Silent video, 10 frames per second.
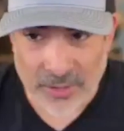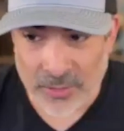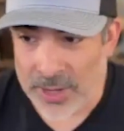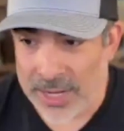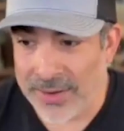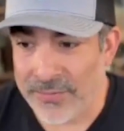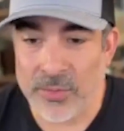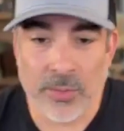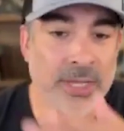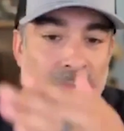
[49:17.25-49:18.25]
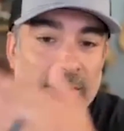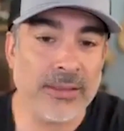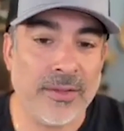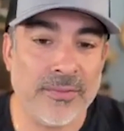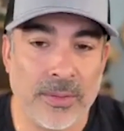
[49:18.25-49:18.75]
Greg. Everyone here
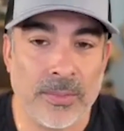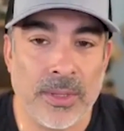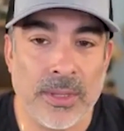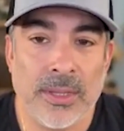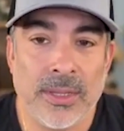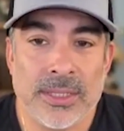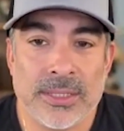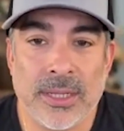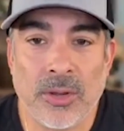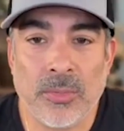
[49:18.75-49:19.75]
loved him. So, yeah, we